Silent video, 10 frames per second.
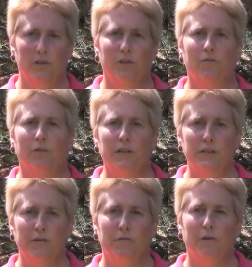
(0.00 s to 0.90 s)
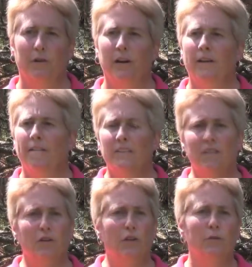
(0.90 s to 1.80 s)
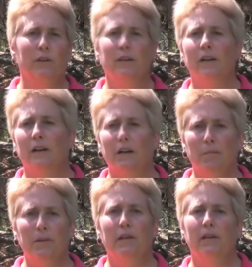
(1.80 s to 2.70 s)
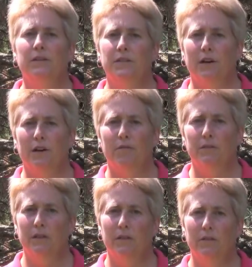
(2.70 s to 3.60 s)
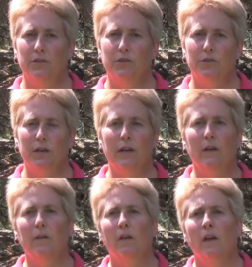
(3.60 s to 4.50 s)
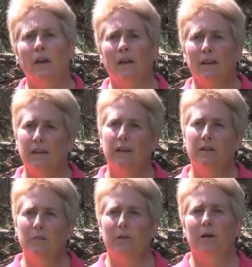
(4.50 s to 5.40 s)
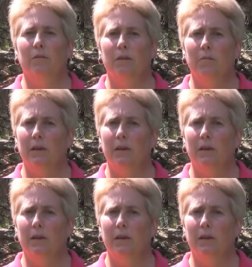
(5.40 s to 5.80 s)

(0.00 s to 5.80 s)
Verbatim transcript: fir, Fraser fir, if you're within a couple of years of harvesting those trees, you need to probably be